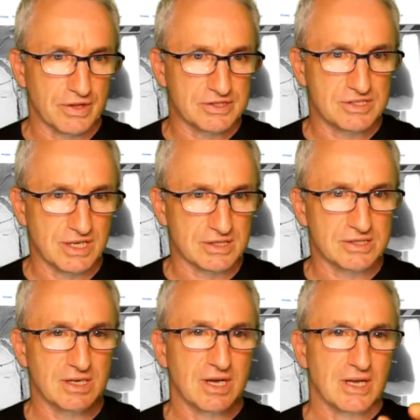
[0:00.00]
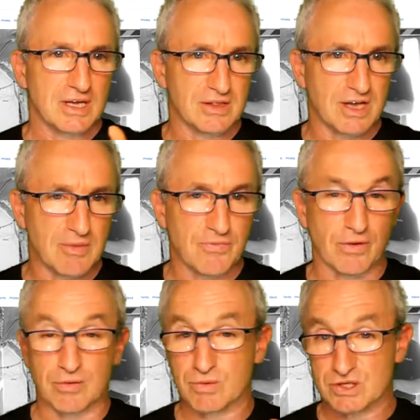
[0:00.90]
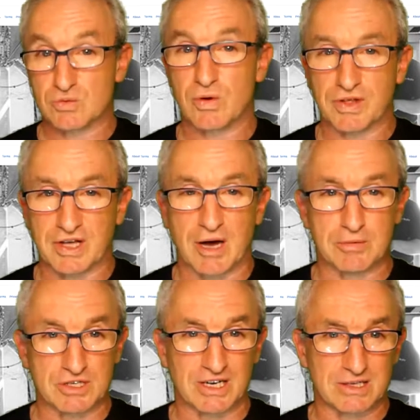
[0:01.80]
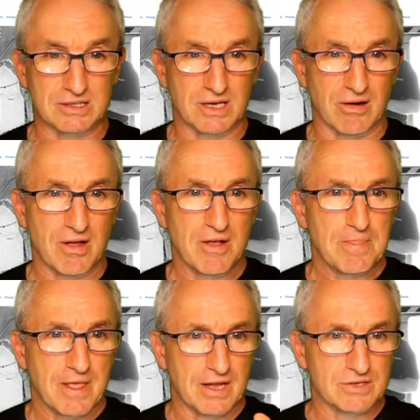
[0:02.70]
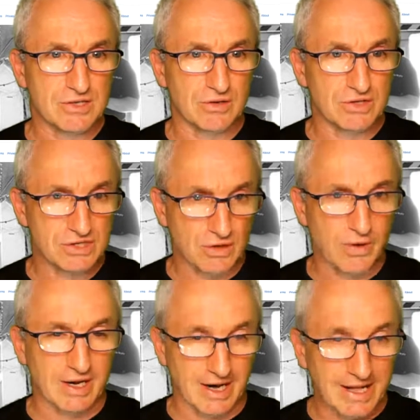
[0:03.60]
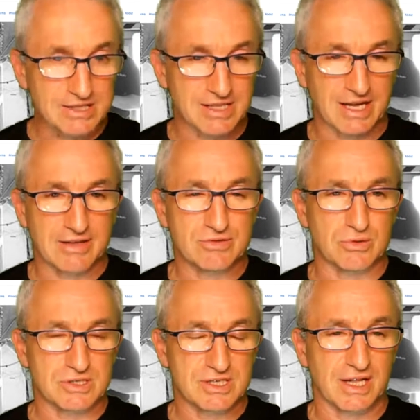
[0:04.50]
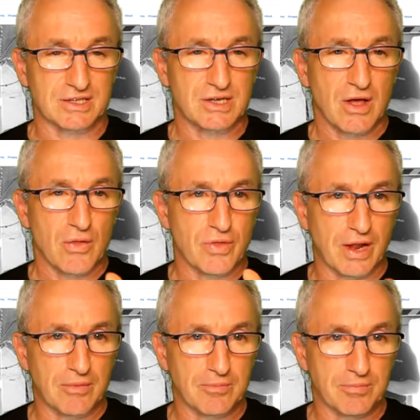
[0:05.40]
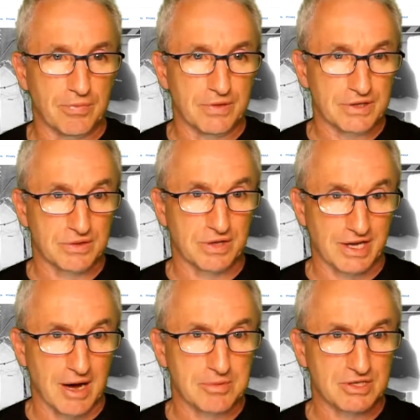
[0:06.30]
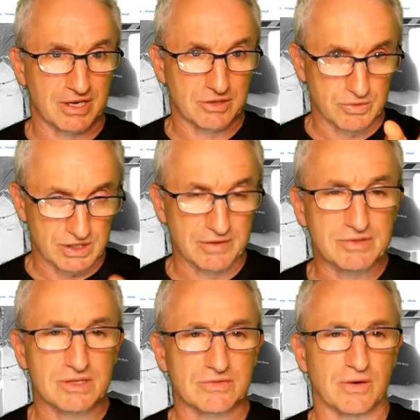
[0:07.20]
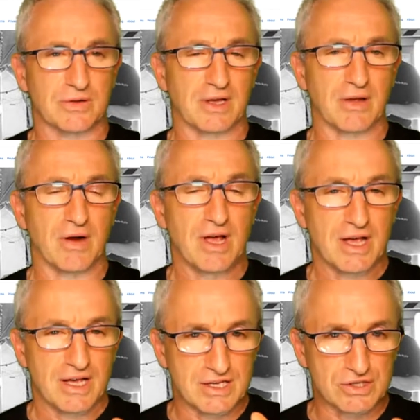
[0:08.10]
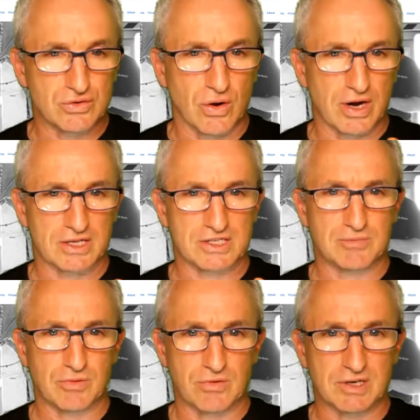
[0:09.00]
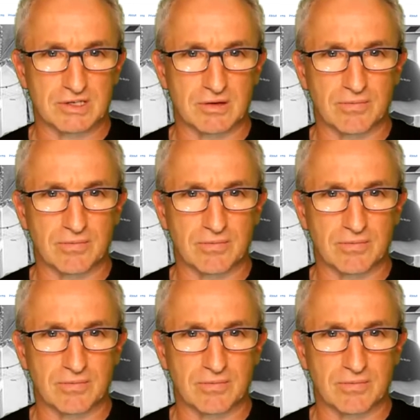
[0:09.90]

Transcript: sits in the heap folder, which is where the garbage collectors are. And so just a quick glance at that gives you a sense that the garbage collector, which lives in this folder here, is not a simple creature.